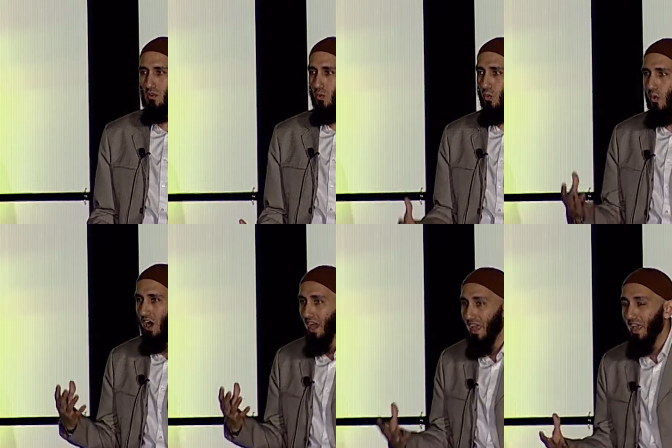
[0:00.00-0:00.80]

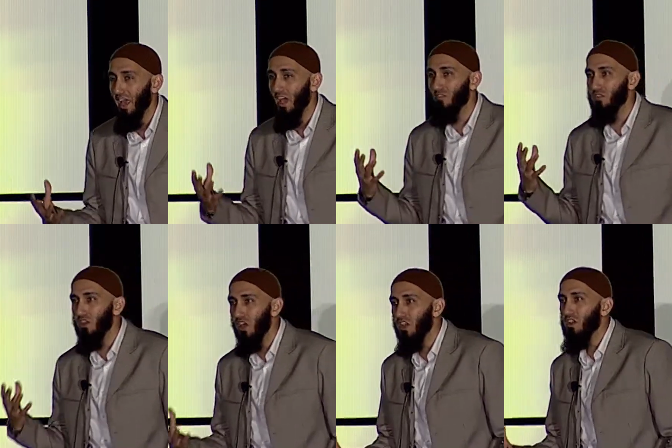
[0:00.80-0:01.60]
Why have
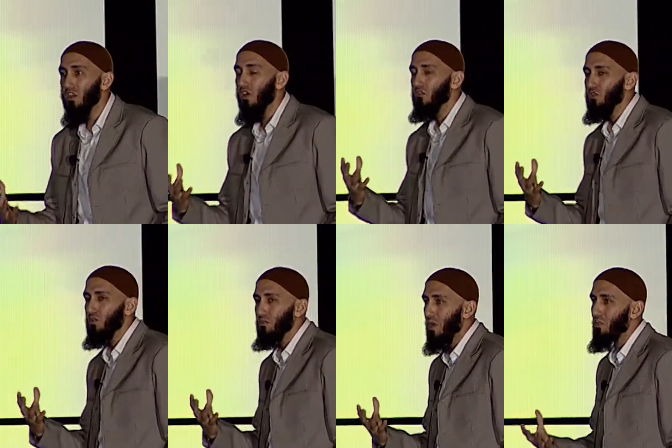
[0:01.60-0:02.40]
none of you
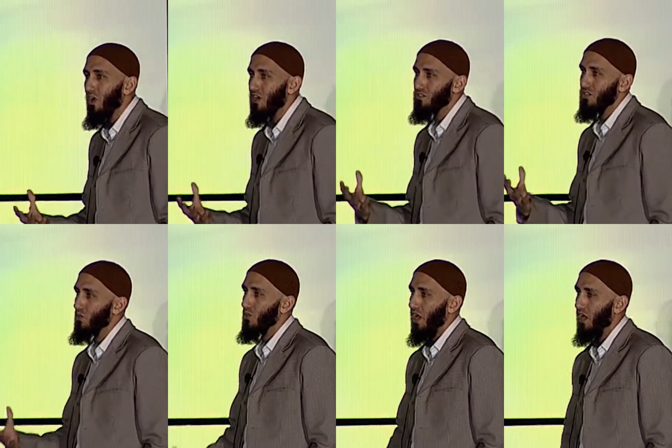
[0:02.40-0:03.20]
memorized the
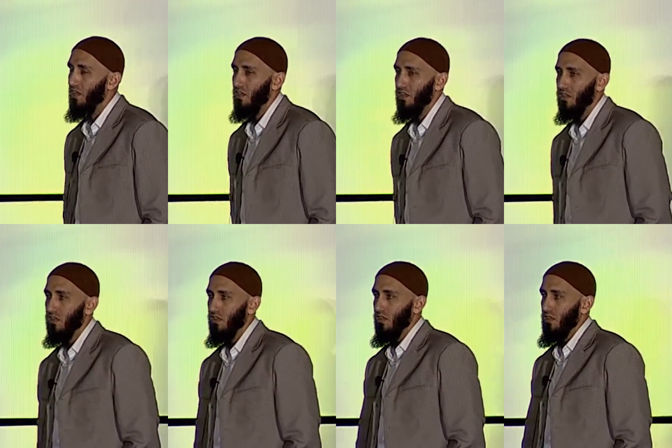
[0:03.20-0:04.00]
Qur'an?
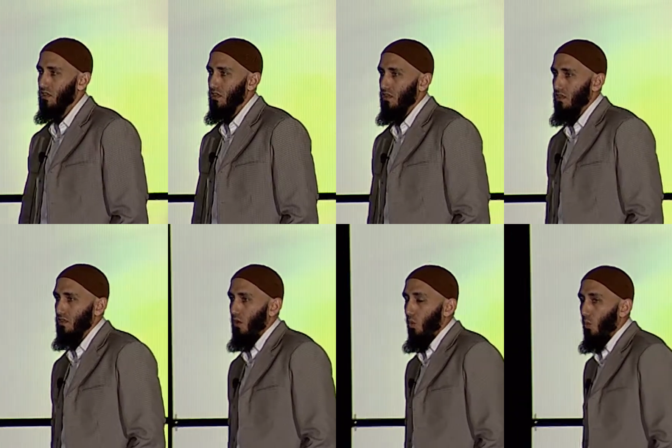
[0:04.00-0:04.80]

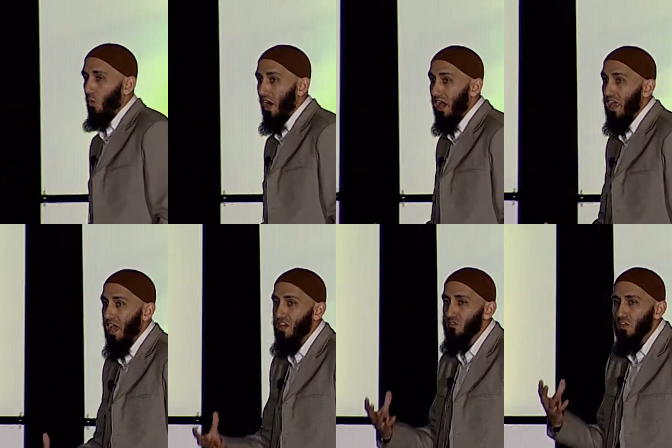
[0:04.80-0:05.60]
Why
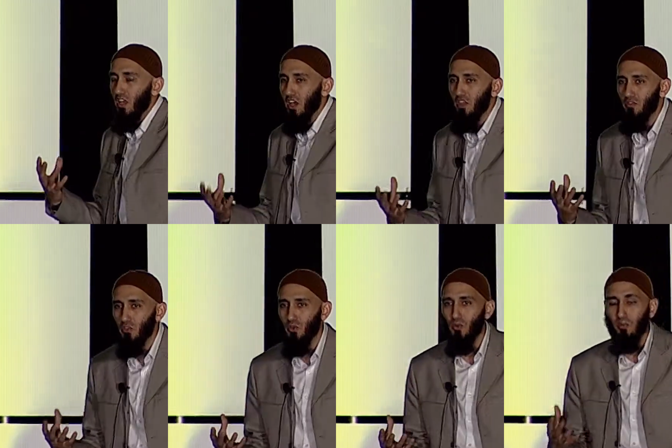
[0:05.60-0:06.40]
have none of
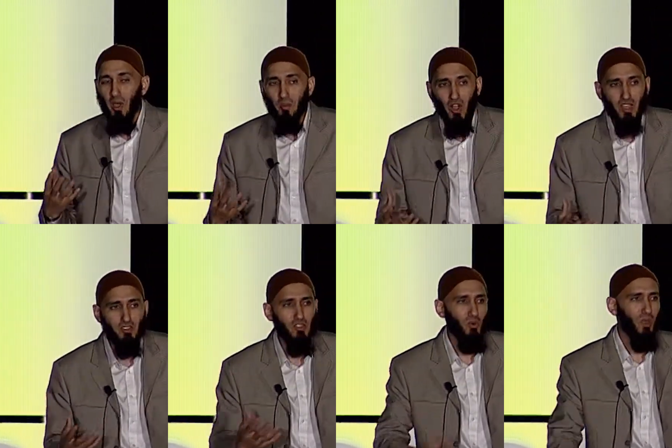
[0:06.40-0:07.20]
you
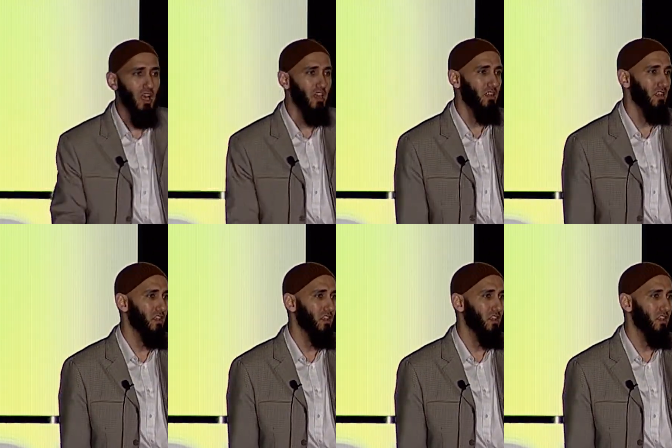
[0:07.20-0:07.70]
memorized the Qur'an?